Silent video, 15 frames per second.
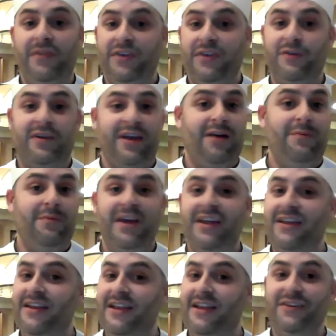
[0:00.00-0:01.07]
You come
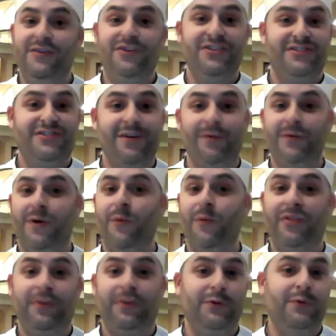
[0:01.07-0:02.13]
in and you just don't know
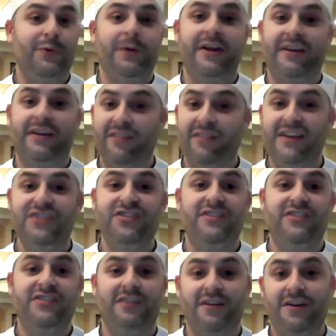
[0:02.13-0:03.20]
what the new
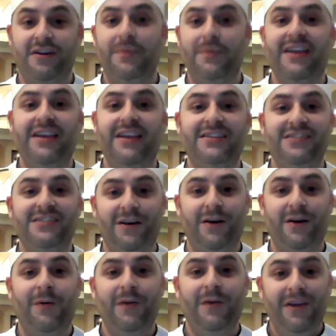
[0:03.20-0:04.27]
regulations are going to be.
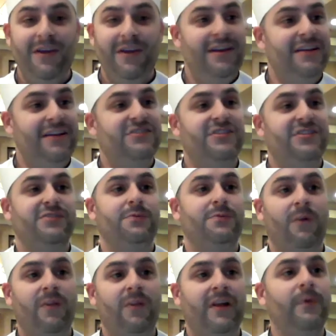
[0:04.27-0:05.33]
So it's just
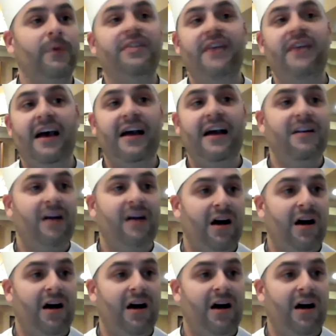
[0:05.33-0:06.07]
rolling with that.